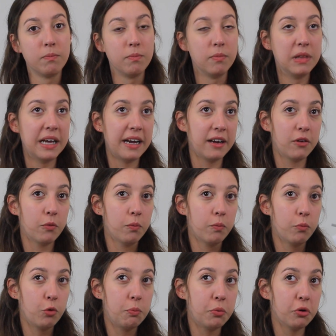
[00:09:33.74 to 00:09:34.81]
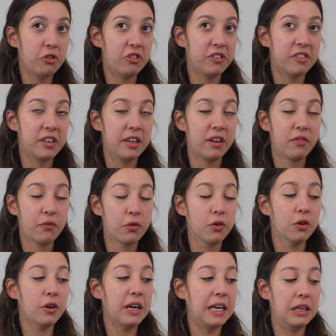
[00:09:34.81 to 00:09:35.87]
like repurchase it
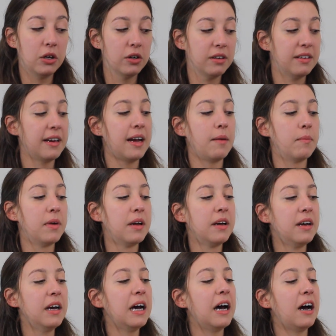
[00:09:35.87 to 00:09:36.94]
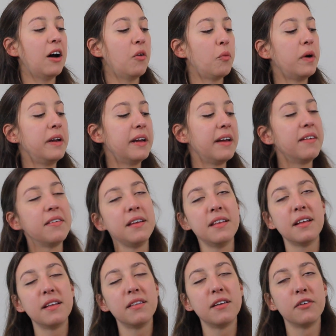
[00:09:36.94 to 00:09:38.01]
for a long time. When I see
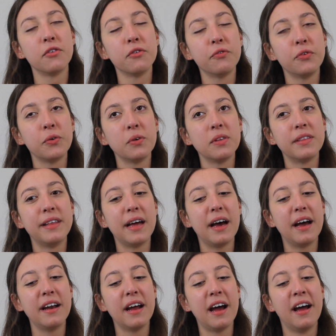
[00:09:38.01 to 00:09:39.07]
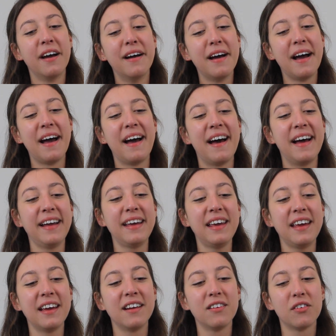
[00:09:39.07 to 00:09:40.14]
that there's a food that I
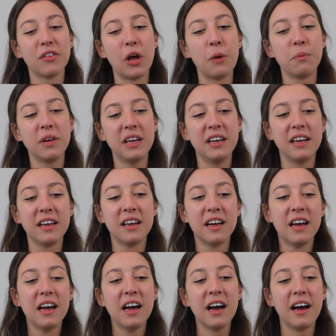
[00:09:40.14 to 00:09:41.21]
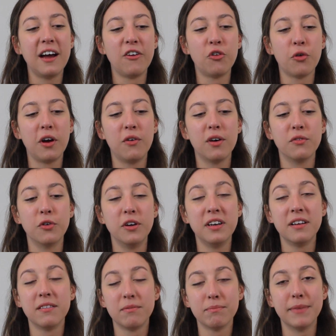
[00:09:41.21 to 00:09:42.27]
can't stop eating, I try to avoid
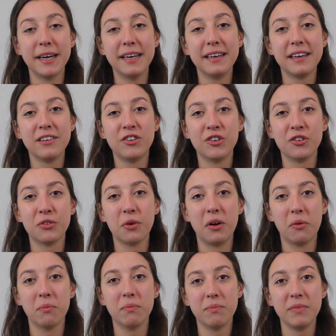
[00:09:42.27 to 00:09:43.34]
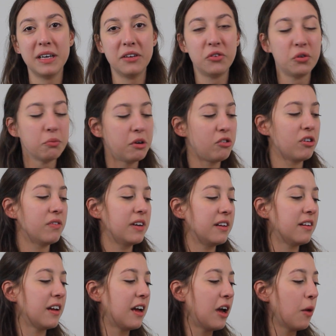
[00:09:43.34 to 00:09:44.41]
buying it just so I don't eat too much of
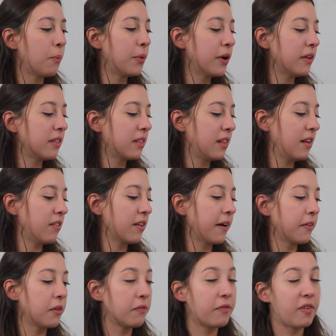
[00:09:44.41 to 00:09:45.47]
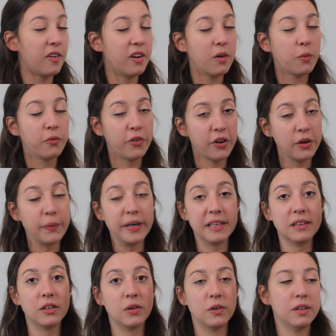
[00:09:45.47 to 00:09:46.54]
it. But these are the very
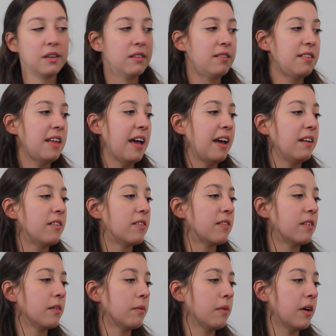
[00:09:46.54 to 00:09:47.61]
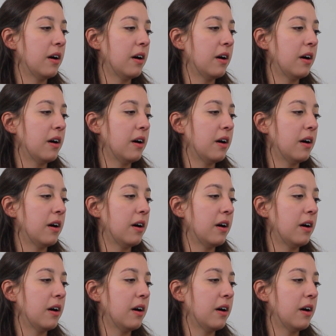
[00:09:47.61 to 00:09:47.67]
well known Tate's